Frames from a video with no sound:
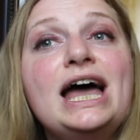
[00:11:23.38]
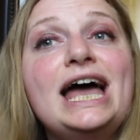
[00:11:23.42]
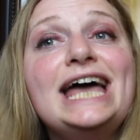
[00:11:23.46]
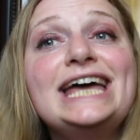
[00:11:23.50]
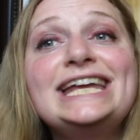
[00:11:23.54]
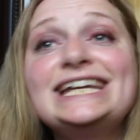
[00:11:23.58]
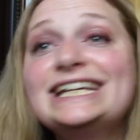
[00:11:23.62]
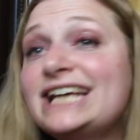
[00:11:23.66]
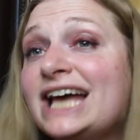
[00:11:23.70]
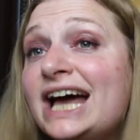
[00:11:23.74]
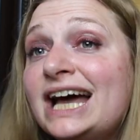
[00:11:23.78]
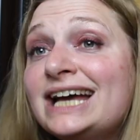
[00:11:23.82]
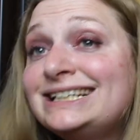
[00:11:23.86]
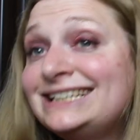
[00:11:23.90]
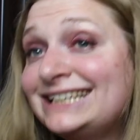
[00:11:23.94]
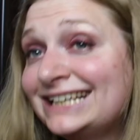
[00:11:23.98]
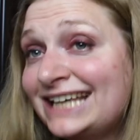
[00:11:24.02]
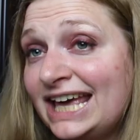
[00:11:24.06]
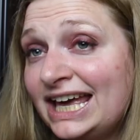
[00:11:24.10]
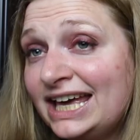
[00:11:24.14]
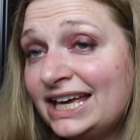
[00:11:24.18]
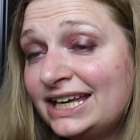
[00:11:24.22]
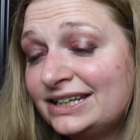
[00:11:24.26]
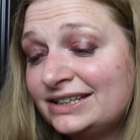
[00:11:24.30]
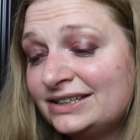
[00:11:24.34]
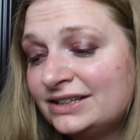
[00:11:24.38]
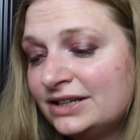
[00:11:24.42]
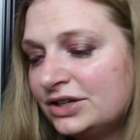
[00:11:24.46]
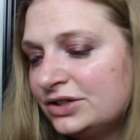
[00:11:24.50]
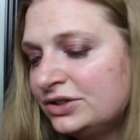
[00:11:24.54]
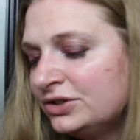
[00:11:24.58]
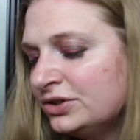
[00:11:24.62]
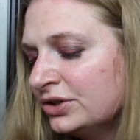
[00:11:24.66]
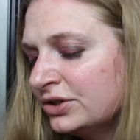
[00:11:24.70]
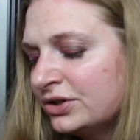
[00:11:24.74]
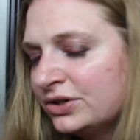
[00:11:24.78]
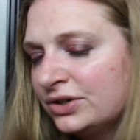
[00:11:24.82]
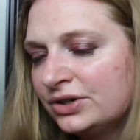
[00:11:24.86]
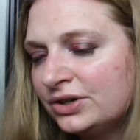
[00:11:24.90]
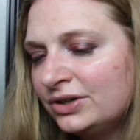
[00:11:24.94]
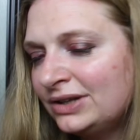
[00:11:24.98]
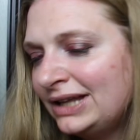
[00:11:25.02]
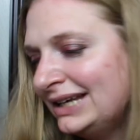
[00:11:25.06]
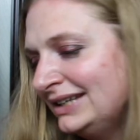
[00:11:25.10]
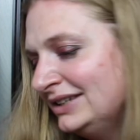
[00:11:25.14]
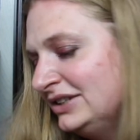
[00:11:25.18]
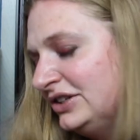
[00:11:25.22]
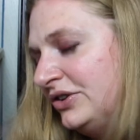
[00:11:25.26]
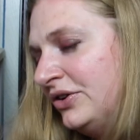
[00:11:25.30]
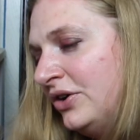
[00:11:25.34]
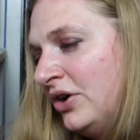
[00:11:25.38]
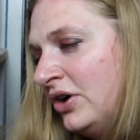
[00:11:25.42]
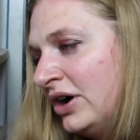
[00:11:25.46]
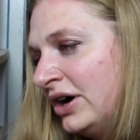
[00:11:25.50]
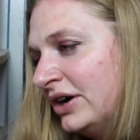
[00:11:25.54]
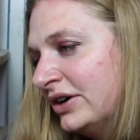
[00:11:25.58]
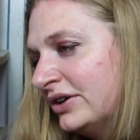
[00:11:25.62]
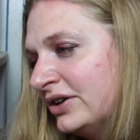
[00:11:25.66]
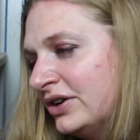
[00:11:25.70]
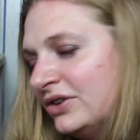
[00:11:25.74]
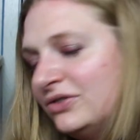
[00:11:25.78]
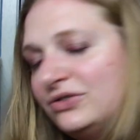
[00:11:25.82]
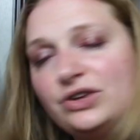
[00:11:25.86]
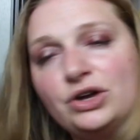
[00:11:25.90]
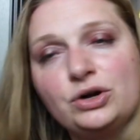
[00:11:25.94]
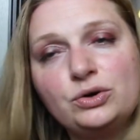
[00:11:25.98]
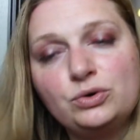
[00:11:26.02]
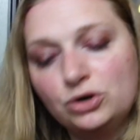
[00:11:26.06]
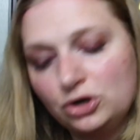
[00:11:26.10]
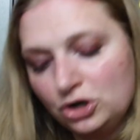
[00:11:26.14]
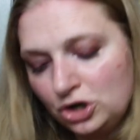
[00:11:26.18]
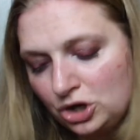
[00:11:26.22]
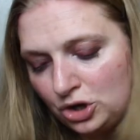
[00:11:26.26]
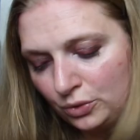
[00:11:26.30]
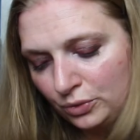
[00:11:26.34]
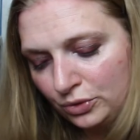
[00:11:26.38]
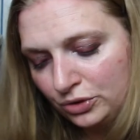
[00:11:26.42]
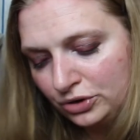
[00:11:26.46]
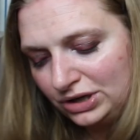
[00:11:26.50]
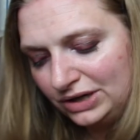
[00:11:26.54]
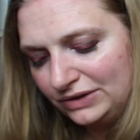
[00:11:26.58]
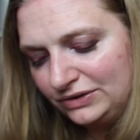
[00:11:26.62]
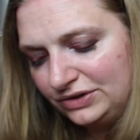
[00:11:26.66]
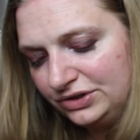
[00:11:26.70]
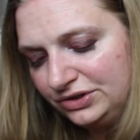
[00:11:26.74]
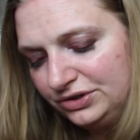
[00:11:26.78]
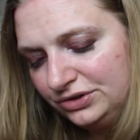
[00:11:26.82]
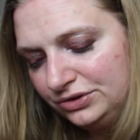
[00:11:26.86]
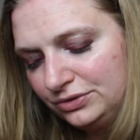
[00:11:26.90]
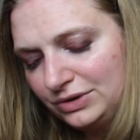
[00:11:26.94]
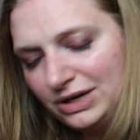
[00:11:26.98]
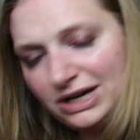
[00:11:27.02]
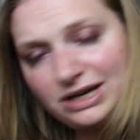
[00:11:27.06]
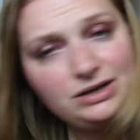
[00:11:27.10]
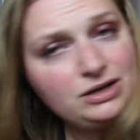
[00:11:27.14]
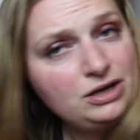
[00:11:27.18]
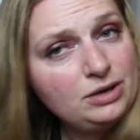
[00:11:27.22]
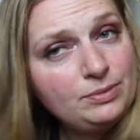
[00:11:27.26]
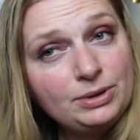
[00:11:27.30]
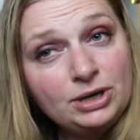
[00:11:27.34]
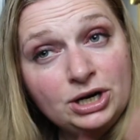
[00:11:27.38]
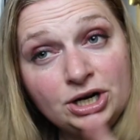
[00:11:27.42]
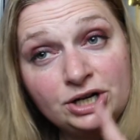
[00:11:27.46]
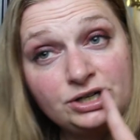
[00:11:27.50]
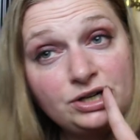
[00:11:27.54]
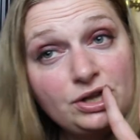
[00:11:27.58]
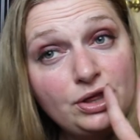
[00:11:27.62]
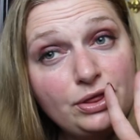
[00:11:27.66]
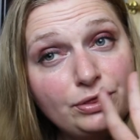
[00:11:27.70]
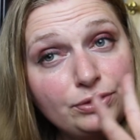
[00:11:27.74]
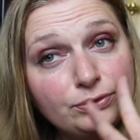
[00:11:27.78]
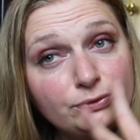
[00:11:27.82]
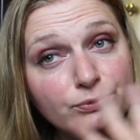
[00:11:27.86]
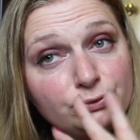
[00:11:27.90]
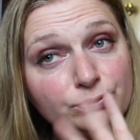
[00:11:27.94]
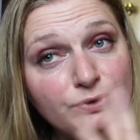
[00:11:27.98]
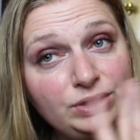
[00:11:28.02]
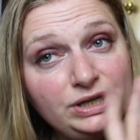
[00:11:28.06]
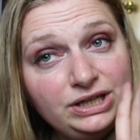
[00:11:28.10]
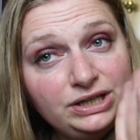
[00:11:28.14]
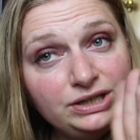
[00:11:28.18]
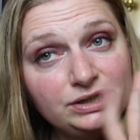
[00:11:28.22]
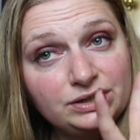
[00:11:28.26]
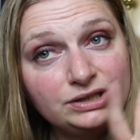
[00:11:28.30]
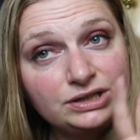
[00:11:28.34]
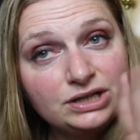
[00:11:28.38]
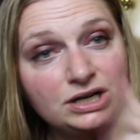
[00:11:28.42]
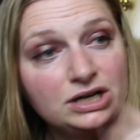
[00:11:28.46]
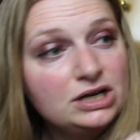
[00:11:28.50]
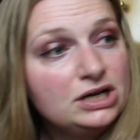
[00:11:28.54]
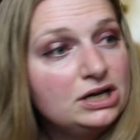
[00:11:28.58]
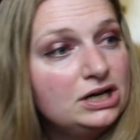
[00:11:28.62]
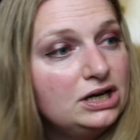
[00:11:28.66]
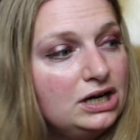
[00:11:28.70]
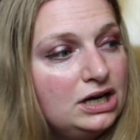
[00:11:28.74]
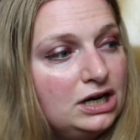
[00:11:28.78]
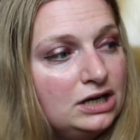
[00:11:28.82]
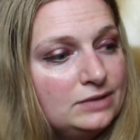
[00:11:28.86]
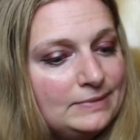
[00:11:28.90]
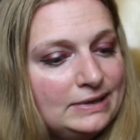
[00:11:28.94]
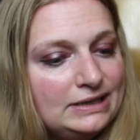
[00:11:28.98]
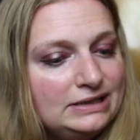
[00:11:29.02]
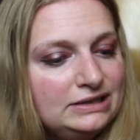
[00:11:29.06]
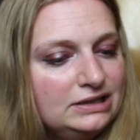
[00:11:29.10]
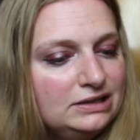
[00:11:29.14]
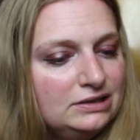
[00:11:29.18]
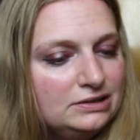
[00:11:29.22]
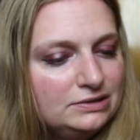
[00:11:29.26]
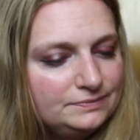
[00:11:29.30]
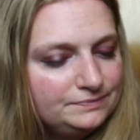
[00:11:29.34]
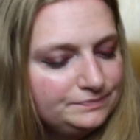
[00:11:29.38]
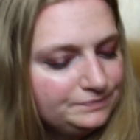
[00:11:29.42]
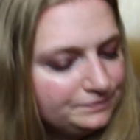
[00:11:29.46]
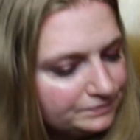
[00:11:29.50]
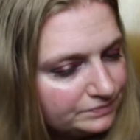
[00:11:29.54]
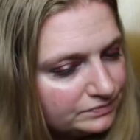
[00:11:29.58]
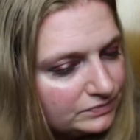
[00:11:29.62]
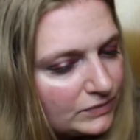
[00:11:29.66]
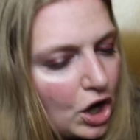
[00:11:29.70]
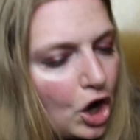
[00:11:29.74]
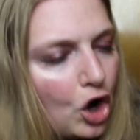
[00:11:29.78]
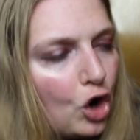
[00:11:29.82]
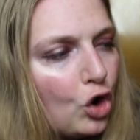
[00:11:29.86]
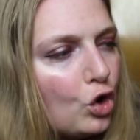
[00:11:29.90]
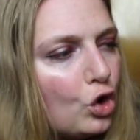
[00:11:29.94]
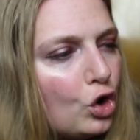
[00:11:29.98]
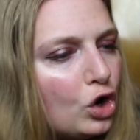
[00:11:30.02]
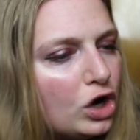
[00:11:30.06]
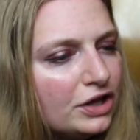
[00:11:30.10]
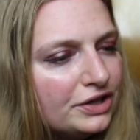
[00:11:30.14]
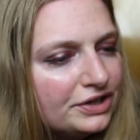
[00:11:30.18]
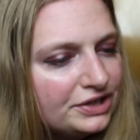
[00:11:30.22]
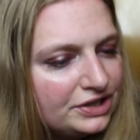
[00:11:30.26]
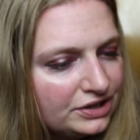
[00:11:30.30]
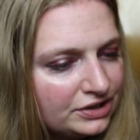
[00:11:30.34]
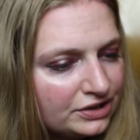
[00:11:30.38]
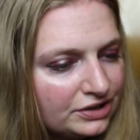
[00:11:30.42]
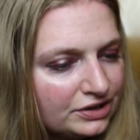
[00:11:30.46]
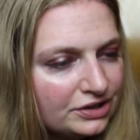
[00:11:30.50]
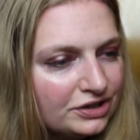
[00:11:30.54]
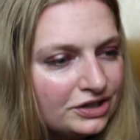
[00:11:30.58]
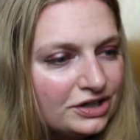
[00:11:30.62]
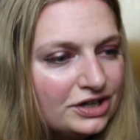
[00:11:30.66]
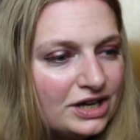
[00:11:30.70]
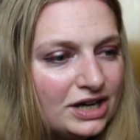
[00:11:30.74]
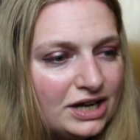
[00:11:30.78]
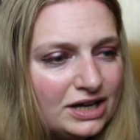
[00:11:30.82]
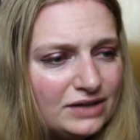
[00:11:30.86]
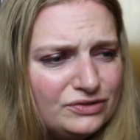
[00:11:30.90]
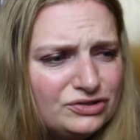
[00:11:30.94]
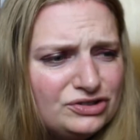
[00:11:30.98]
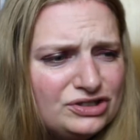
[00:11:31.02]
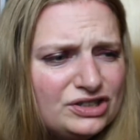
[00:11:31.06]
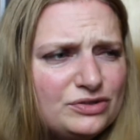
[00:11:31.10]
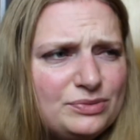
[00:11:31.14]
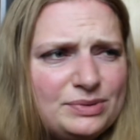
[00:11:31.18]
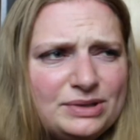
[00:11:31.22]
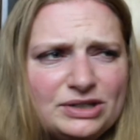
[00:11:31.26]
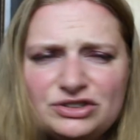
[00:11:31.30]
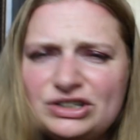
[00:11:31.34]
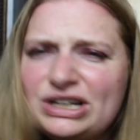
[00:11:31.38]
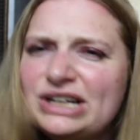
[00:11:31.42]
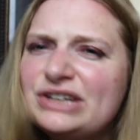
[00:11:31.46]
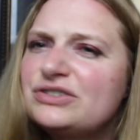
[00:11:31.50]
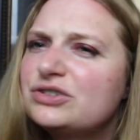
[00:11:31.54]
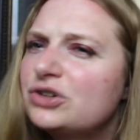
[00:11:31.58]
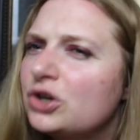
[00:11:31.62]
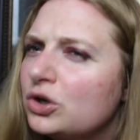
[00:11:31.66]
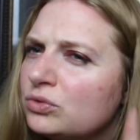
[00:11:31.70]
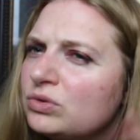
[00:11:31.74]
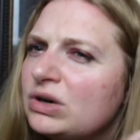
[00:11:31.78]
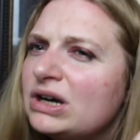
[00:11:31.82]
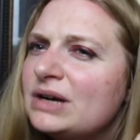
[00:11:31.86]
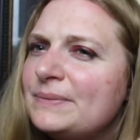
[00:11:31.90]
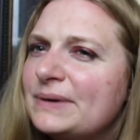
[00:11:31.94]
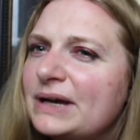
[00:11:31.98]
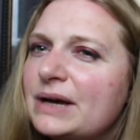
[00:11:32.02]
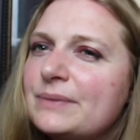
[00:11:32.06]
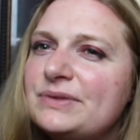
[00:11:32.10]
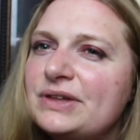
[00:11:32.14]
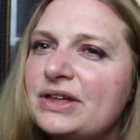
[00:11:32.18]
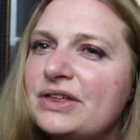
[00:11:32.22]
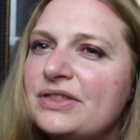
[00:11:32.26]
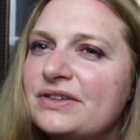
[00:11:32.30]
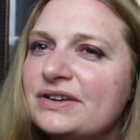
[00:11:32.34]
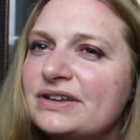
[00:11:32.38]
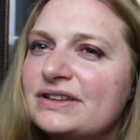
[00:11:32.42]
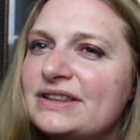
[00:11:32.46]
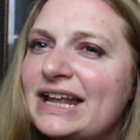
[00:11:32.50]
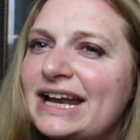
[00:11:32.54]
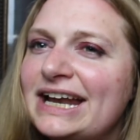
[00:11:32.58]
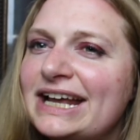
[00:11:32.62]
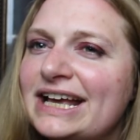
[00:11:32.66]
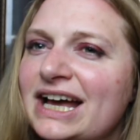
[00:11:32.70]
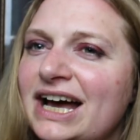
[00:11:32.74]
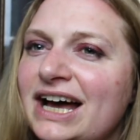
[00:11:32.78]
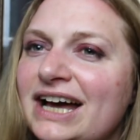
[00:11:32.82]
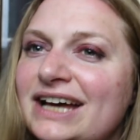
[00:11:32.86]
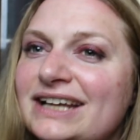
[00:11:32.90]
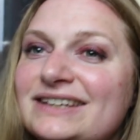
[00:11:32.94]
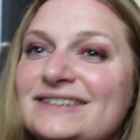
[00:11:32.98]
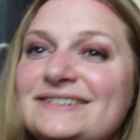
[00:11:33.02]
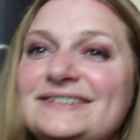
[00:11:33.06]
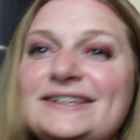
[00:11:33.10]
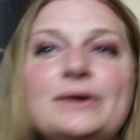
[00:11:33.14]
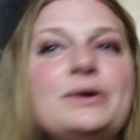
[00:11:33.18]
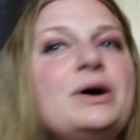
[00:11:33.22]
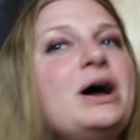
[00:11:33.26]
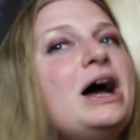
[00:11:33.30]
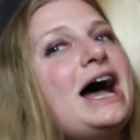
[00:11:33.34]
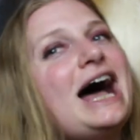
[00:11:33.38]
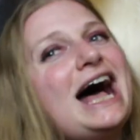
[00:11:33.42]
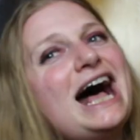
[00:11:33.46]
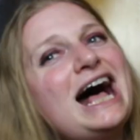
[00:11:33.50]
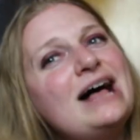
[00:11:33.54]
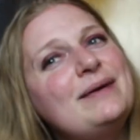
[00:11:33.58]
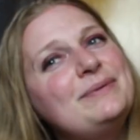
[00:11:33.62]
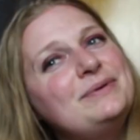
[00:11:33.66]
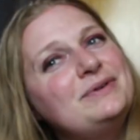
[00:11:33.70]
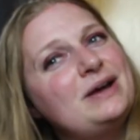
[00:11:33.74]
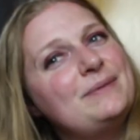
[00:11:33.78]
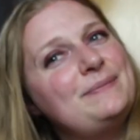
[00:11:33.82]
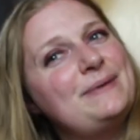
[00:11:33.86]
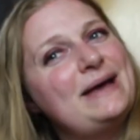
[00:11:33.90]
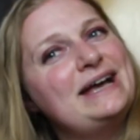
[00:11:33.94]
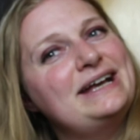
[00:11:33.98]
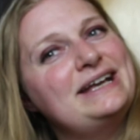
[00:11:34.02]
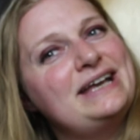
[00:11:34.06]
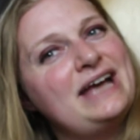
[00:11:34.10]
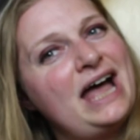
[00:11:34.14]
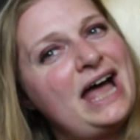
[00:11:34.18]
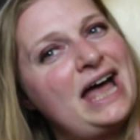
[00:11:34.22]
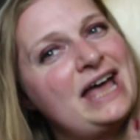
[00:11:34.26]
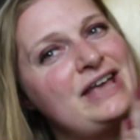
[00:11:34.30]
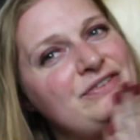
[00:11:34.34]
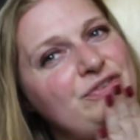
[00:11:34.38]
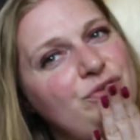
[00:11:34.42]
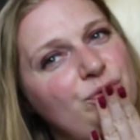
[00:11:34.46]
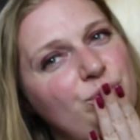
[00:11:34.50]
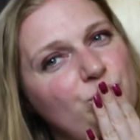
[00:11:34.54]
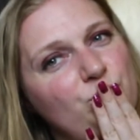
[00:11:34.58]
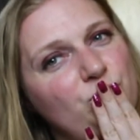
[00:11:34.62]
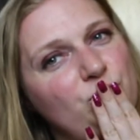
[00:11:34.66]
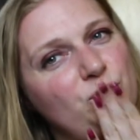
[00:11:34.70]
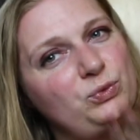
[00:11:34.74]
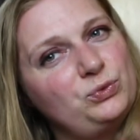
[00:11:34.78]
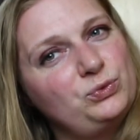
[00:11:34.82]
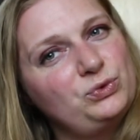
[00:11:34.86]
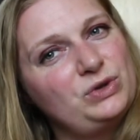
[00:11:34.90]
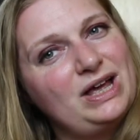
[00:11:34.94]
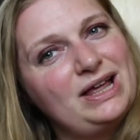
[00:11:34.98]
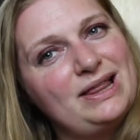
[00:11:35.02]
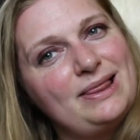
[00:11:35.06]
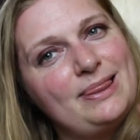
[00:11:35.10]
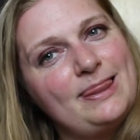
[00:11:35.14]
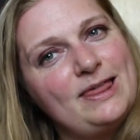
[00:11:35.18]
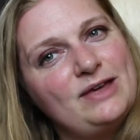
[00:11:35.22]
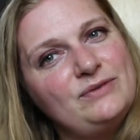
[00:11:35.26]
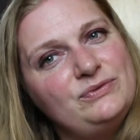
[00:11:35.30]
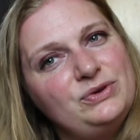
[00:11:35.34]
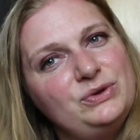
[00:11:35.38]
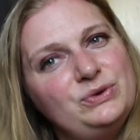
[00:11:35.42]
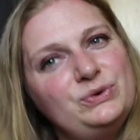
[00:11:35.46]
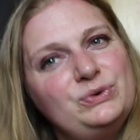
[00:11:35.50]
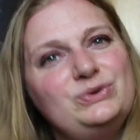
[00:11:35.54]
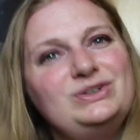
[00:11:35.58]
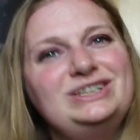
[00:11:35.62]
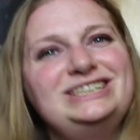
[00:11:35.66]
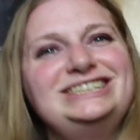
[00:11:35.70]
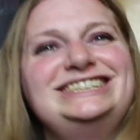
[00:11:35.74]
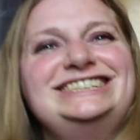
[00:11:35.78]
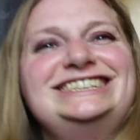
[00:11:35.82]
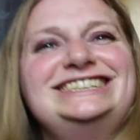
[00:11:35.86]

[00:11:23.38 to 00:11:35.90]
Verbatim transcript: And guys, again, your girl likes to talk. So we're going to to do a part three on my little haul here, which gives me a chance to go run and pick up the other thing that I got. So I'll be right back, guys. Love you.